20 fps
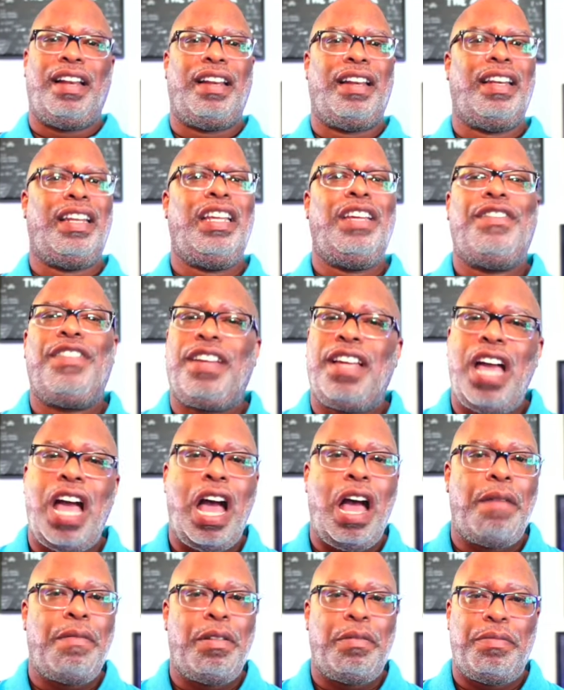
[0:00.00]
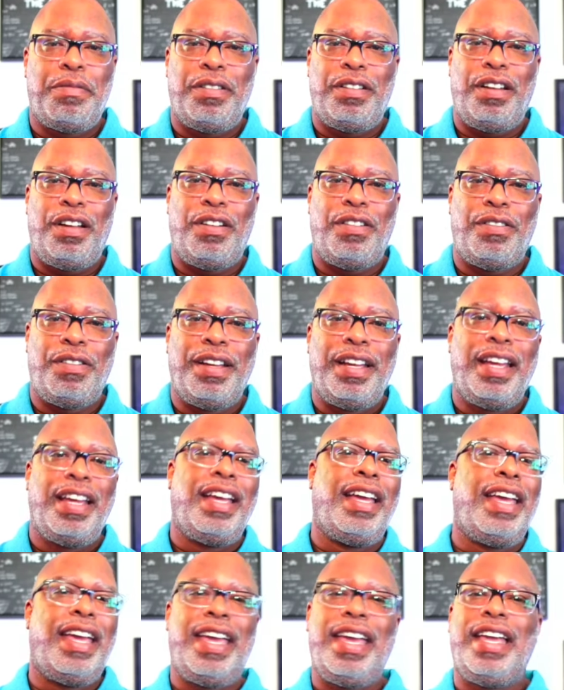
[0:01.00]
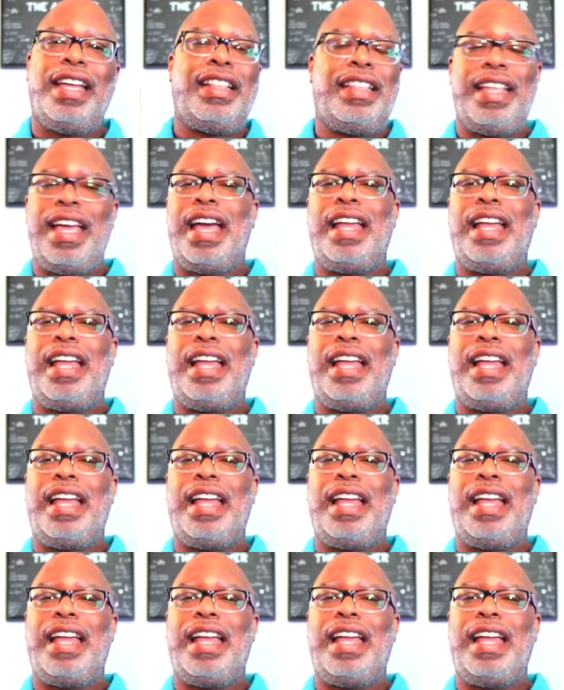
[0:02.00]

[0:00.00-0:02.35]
Leave a comment below. Hit